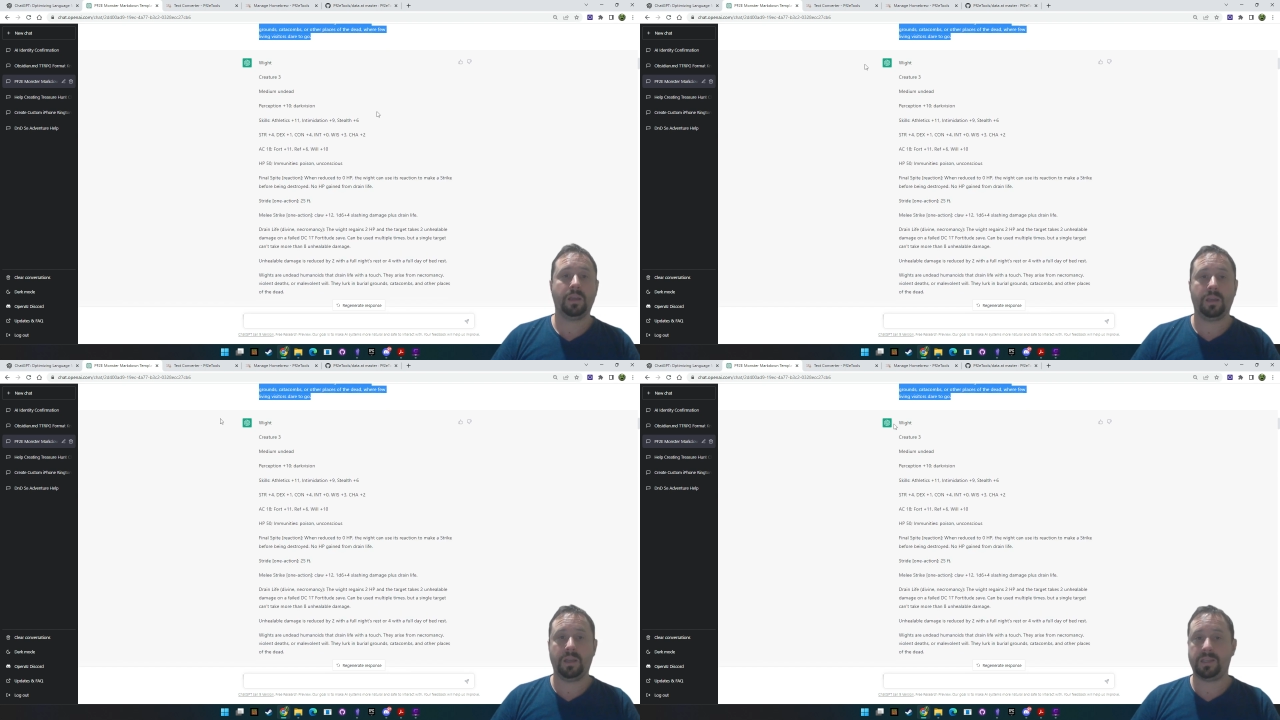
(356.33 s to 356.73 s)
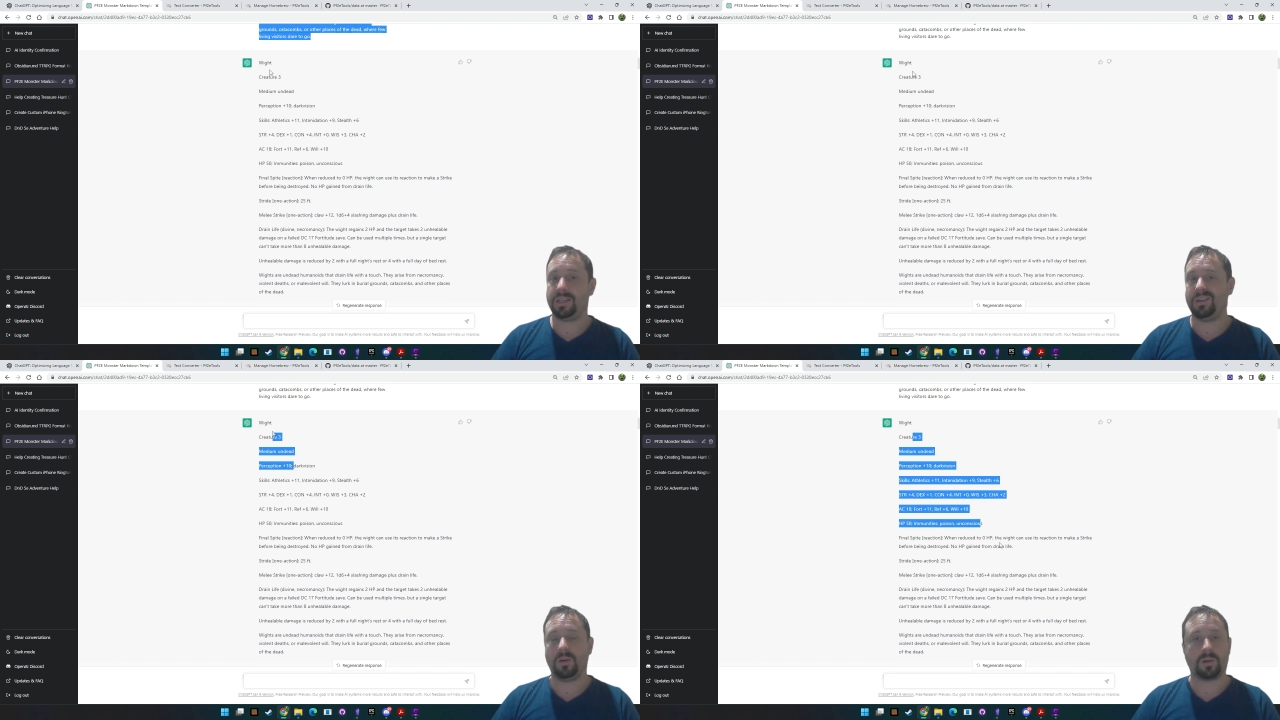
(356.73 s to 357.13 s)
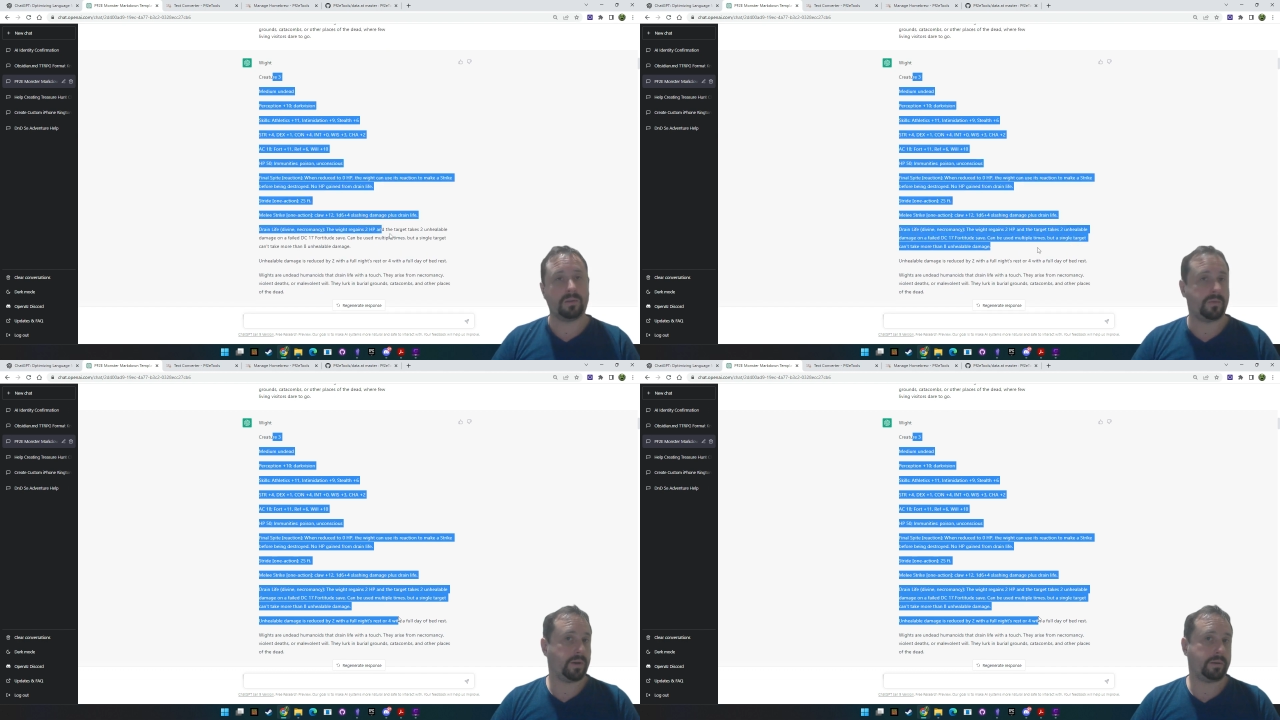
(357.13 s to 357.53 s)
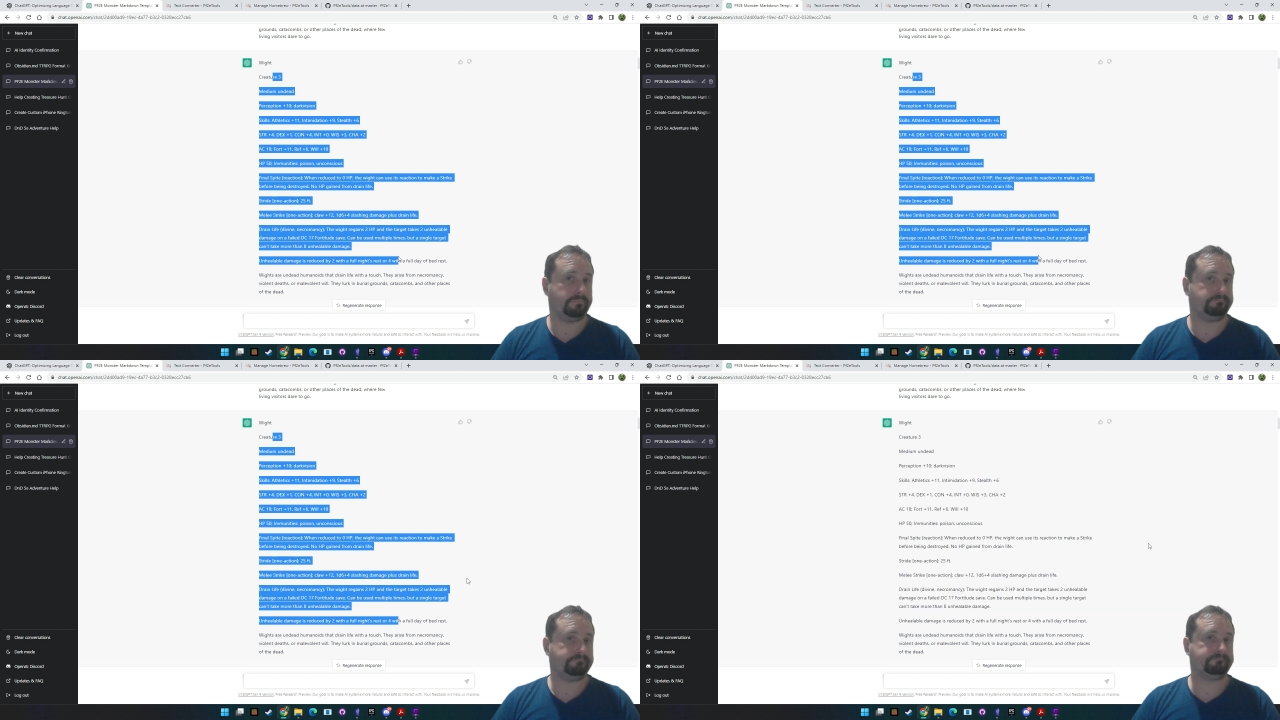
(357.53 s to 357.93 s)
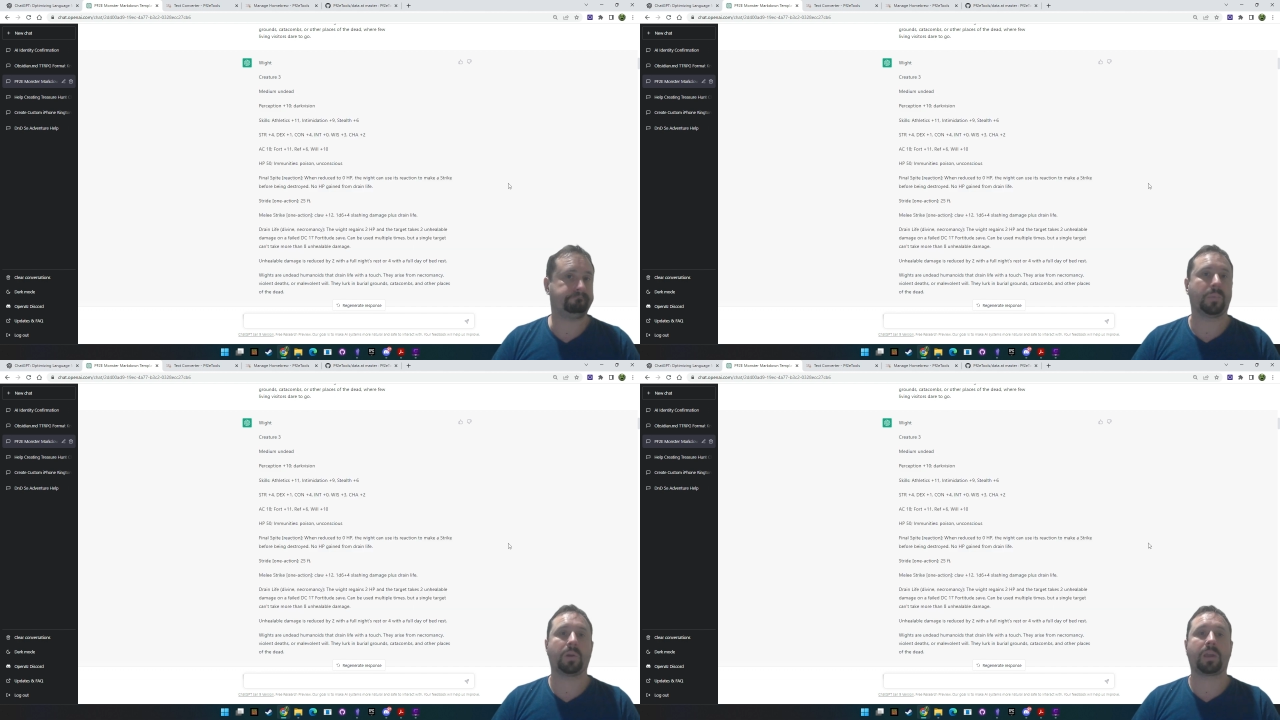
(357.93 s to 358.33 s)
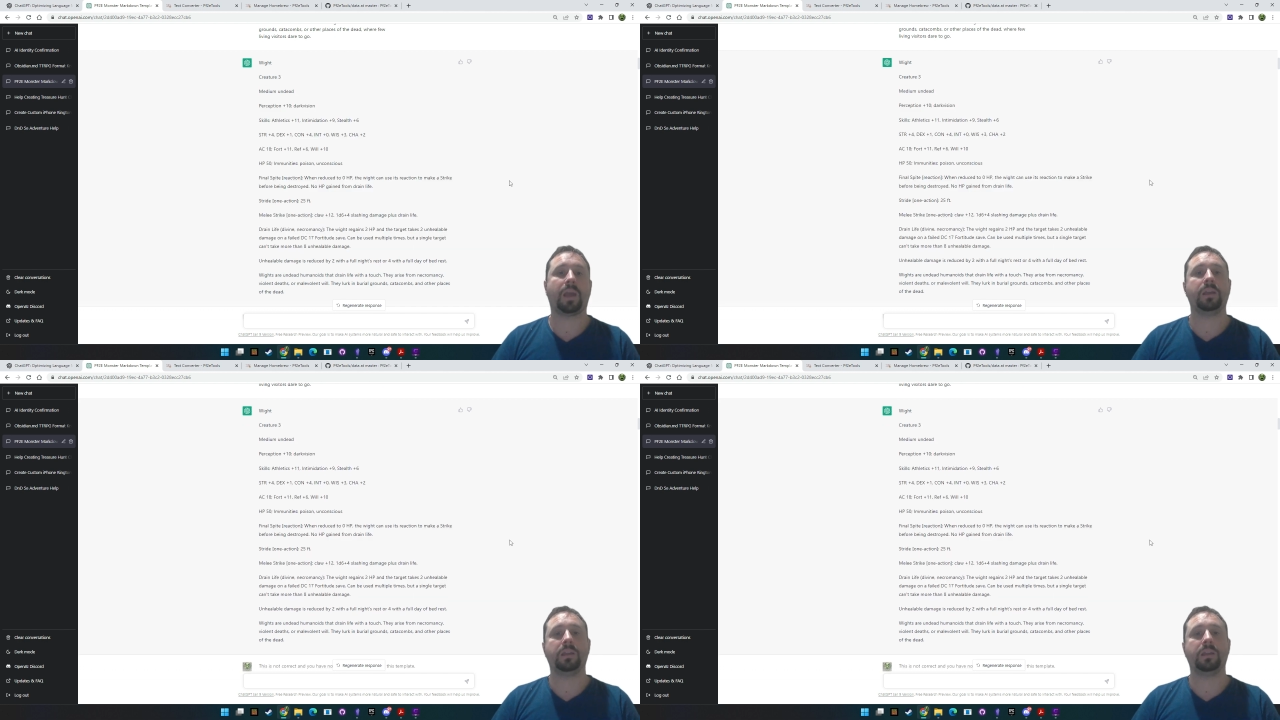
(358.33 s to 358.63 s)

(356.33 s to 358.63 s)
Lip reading: It did not convert it. Okay,